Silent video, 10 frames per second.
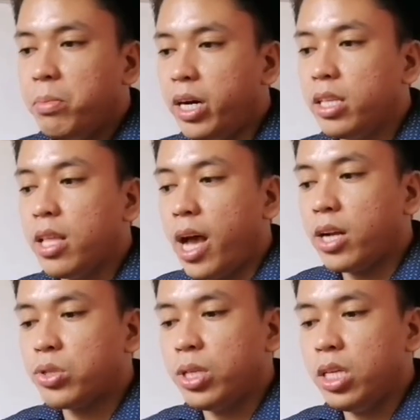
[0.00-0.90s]
but
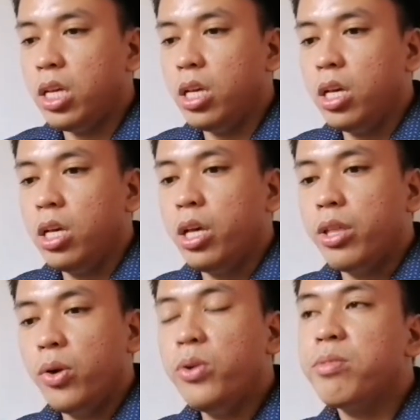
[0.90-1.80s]
actually
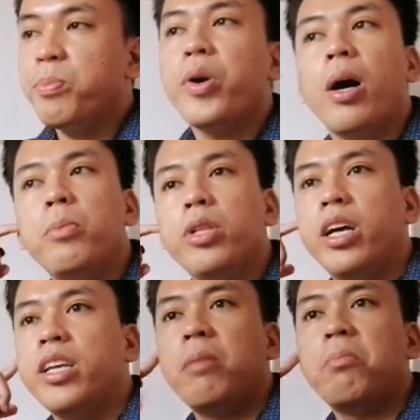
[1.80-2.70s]
those
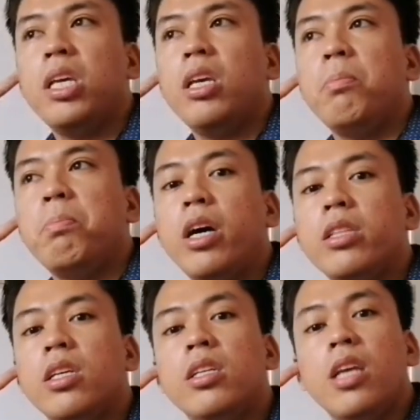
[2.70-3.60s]
parabola can be
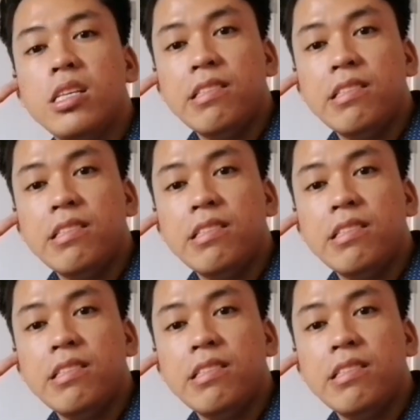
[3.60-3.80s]
plotted